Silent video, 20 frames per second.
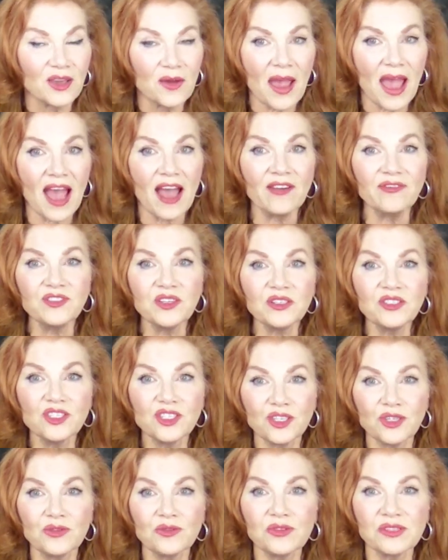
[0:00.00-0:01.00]
You have to
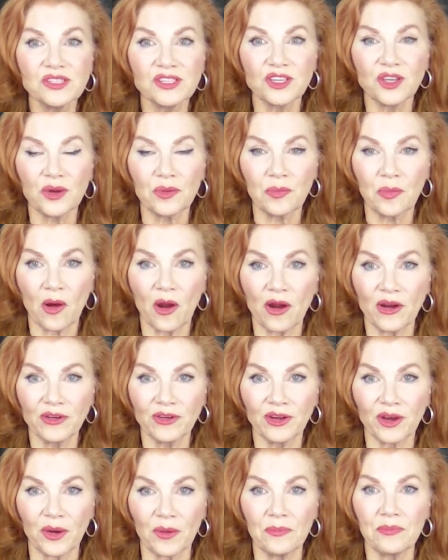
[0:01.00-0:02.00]
choose your
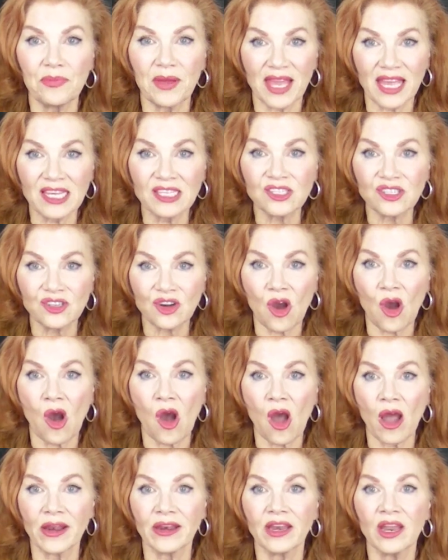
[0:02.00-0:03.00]
partner based
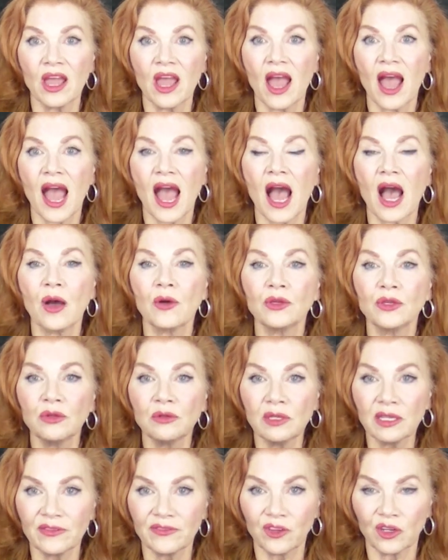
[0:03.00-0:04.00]
on how
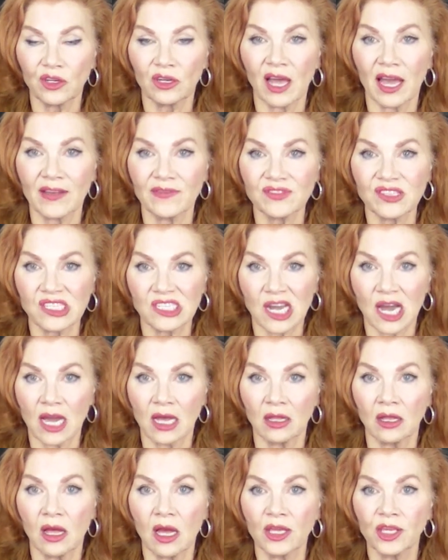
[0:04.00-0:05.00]
you live your
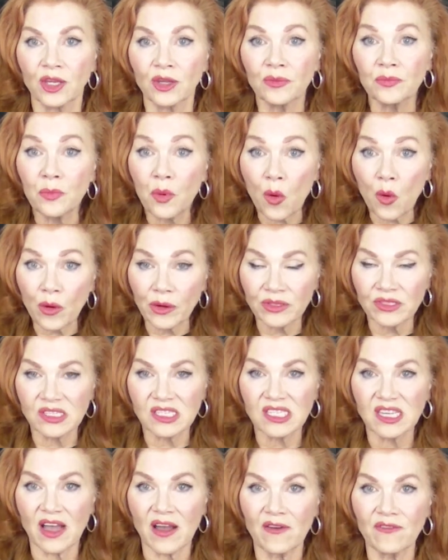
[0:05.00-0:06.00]
lifestyle, your
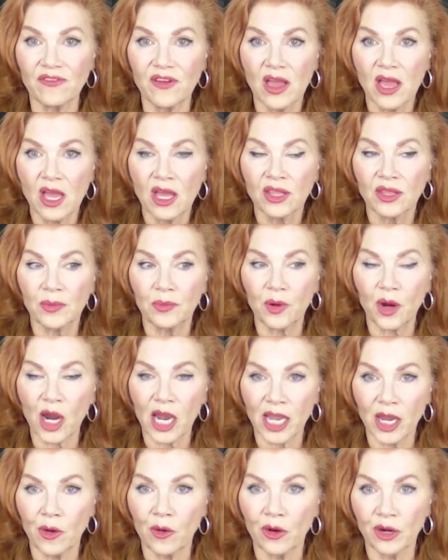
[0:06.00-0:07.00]
importance of the
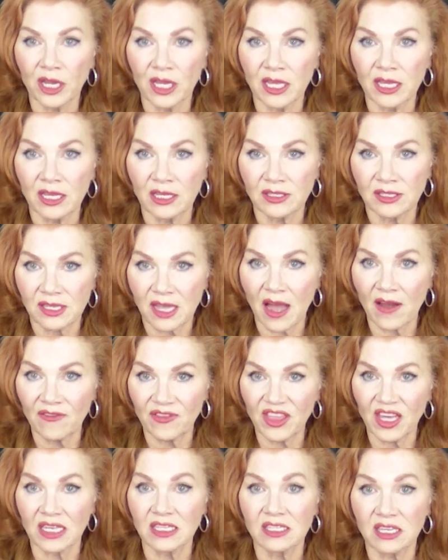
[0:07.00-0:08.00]
priorities
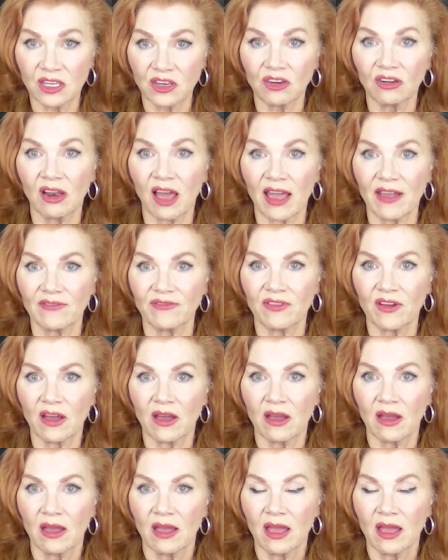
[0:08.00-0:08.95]
of things in your life.